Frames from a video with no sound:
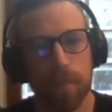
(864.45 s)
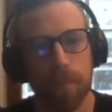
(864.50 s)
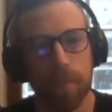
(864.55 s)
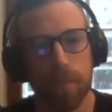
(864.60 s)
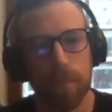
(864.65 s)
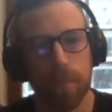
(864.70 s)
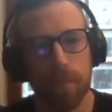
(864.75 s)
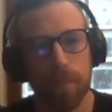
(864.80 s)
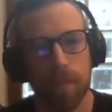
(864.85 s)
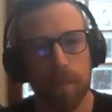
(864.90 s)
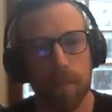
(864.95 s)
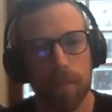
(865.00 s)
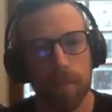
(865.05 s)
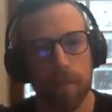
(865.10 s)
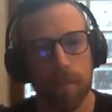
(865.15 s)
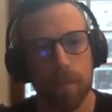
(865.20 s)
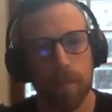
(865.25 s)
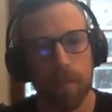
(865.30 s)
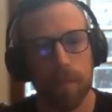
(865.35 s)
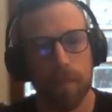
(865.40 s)

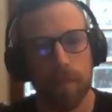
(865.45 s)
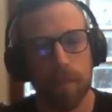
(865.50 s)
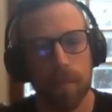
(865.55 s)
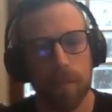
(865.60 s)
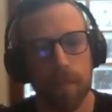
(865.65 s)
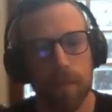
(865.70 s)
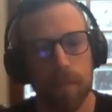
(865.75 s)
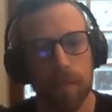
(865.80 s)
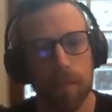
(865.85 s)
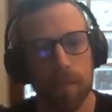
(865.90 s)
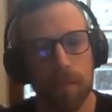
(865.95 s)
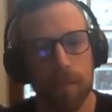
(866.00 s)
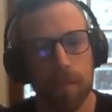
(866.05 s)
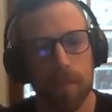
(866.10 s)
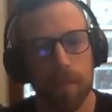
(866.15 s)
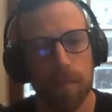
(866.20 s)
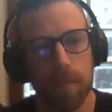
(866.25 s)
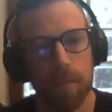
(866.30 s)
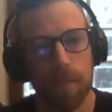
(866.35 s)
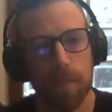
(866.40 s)

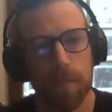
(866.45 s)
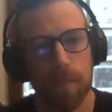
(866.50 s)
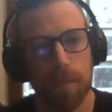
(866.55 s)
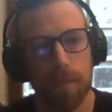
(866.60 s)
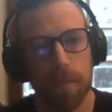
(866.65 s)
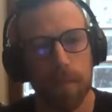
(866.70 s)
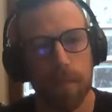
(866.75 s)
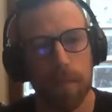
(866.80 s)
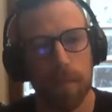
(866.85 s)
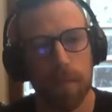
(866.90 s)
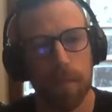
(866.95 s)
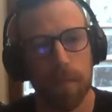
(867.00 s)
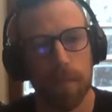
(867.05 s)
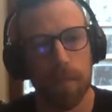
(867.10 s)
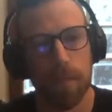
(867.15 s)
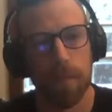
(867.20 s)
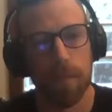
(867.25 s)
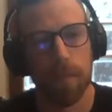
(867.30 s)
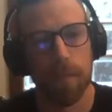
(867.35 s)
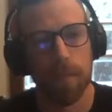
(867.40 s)

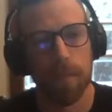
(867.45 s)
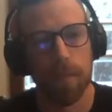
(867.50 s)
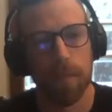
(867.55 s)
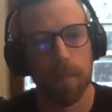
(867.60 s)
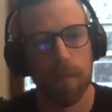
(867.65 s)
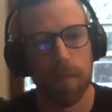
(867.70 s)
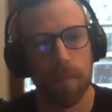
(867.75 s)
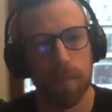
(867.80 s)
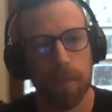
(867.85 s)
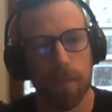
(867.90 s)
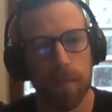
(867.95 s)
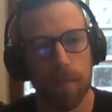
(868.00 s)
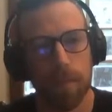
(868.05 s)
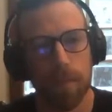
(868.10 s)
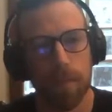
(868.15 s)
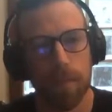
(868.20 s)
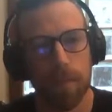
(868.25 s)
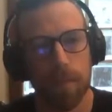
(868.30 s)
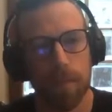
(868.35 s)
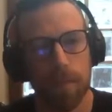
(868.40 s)

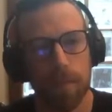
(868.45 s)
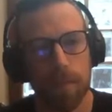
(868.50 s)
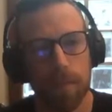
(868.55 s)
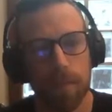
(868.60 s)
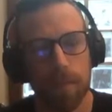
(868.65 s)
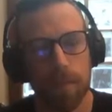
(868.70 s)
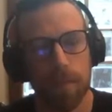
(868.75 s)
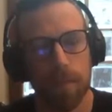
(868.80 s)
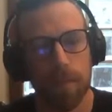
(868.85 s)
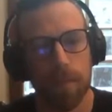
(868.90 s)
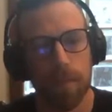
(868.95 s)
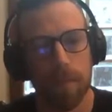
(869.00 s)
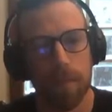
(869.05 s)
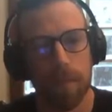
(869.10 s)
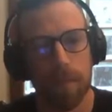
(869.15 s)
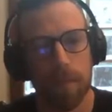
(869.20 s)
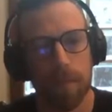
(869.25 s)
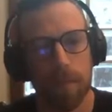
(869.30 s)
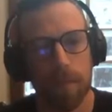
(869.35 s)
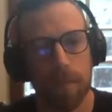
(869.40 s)

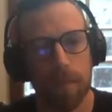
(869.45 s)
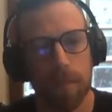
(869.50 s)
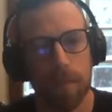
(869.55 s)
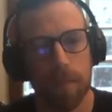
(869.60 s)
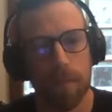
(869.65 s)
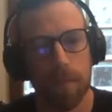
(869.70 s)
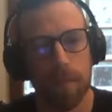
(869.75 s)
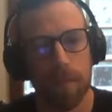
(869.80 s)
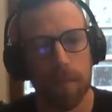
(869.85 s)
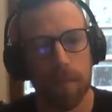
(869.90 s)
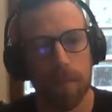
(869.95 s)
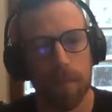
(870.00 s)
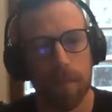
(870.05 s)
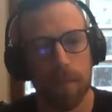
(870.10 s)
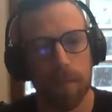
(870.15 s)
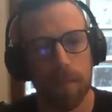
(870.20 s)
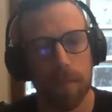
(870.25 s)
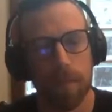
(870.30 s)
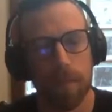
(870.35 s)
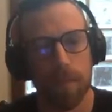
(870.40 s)

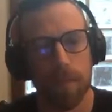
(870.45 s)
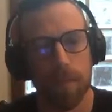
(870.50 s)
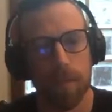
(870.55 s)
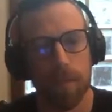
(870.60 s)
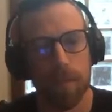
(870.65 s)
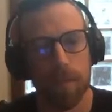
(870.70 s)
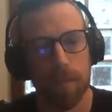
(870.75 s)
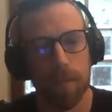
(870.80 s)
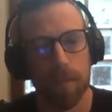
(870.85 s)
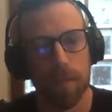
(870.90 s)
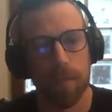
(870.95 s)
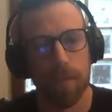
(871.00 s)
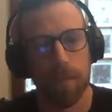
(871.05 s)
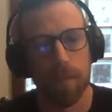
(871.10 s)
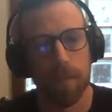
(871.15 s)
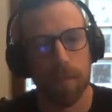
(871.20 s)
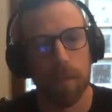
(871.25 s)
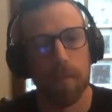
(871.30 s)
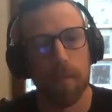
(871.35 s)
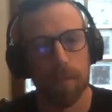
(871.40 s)

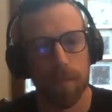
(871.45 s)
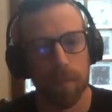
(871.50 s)
(silent)